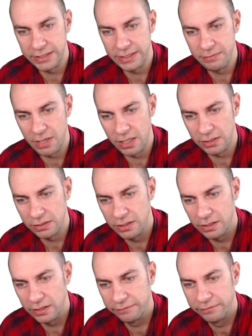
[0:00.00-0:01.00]
demand
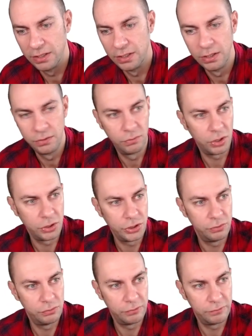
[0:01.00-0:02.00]
curve, what
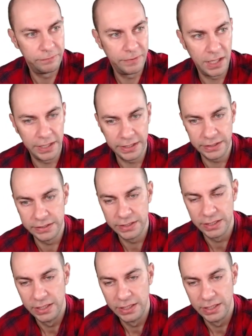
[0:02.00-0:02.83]
you will find